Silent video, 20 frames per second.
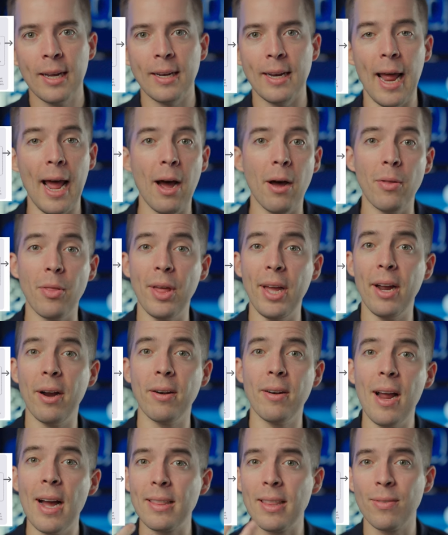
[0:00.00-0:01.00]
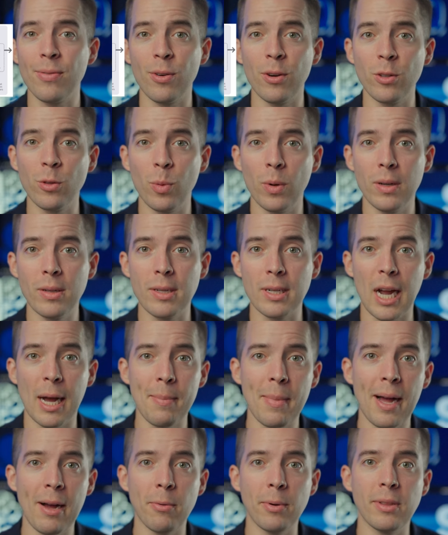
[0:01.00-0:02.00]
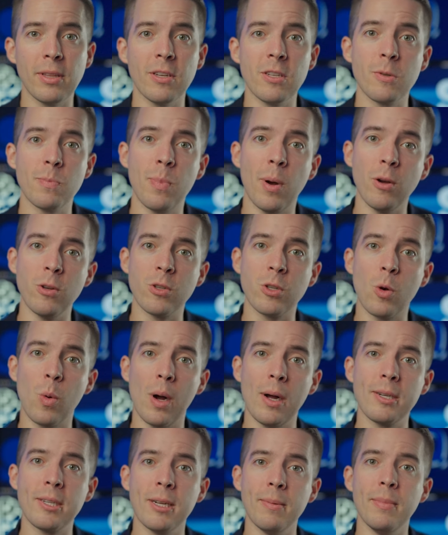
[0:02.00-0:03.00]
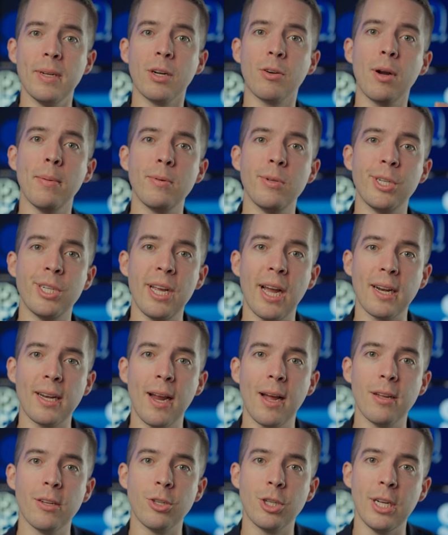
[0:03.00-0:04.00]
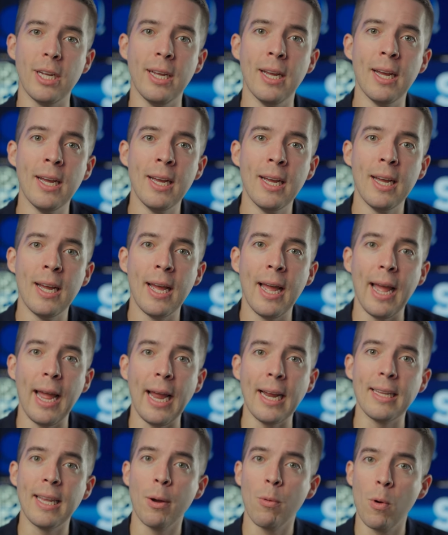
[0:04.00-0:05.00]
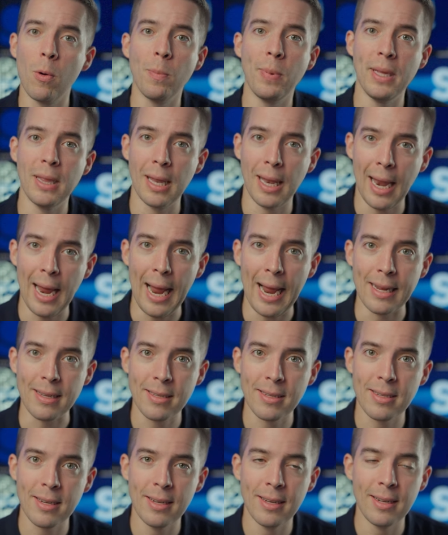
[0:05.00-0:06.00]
Now, they are not the first one to come out with this post-quantum encryption technology, and they won't be the last.